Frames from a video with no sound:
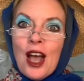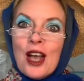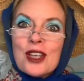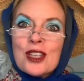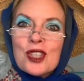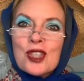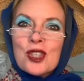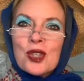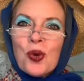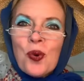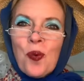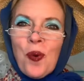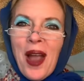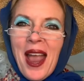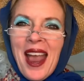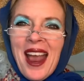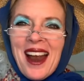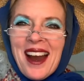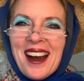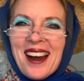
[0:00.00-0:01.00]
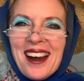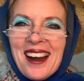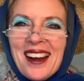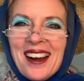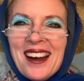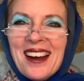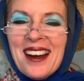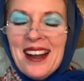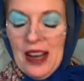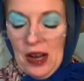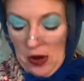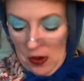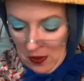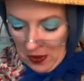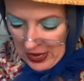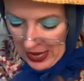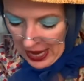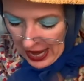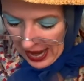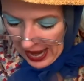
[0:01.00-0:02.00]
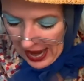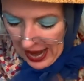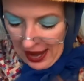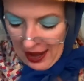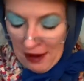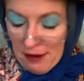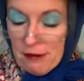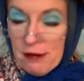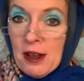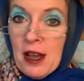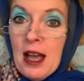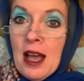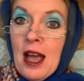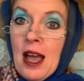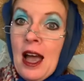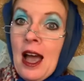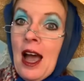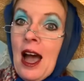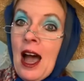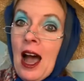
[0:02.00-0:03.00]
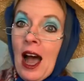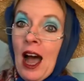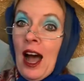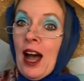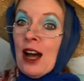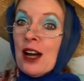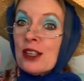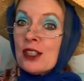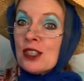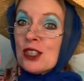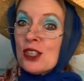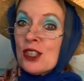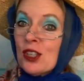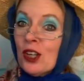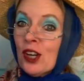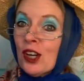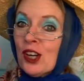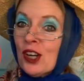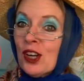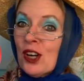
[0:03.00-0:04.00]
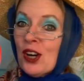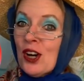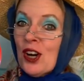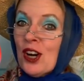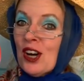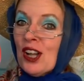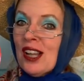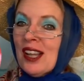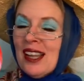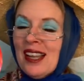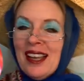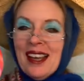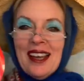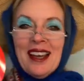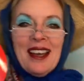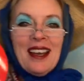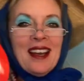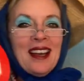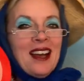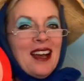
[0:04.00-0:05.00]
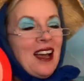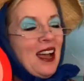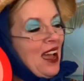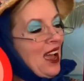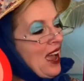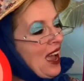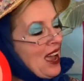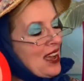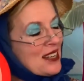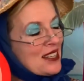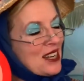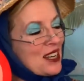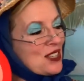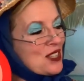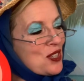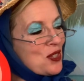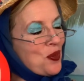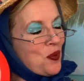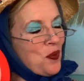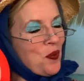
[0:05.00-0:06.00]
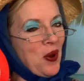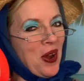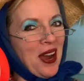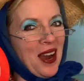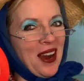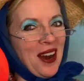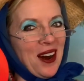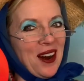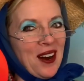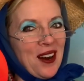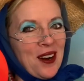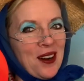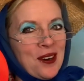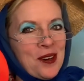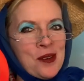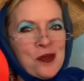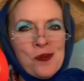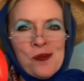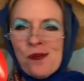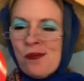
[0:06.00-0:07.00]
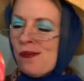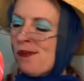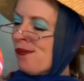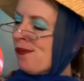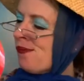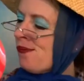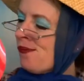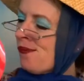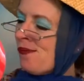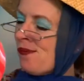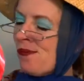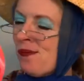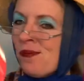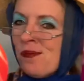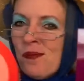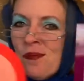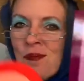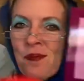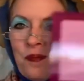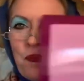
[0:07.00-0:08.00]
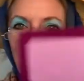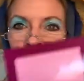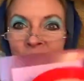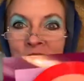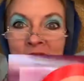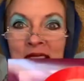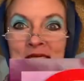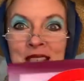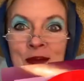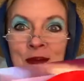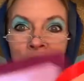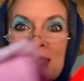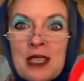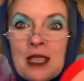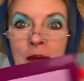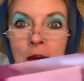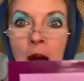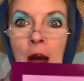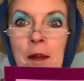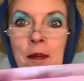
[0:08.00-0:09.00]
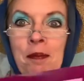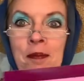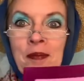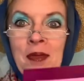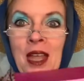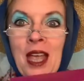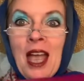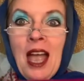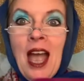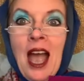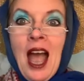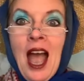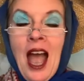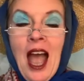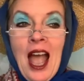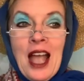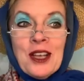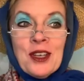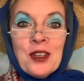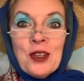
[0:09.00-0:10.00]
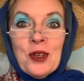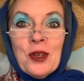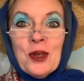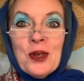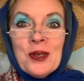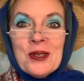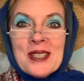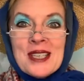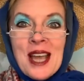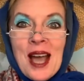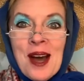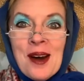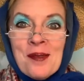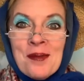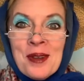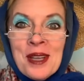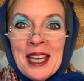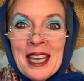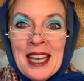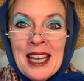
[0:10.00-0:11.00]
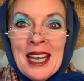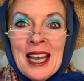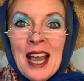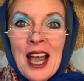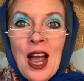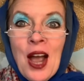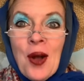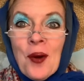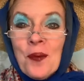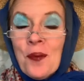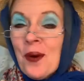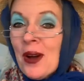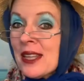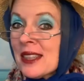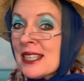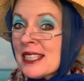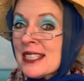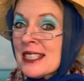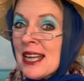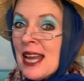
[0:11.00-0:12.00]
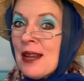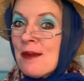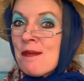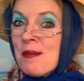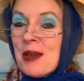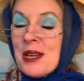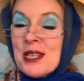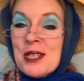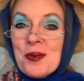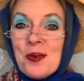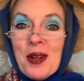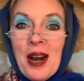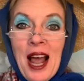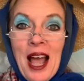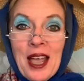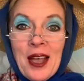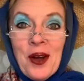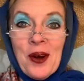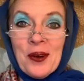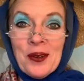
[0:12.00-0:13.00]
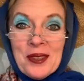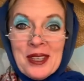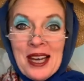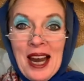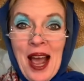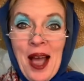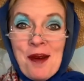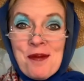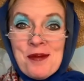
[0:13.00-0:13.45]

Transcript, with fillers: Square. We have a circle and a square. Hmm, let's mix them up. You tell me what the shape is when I hold it up.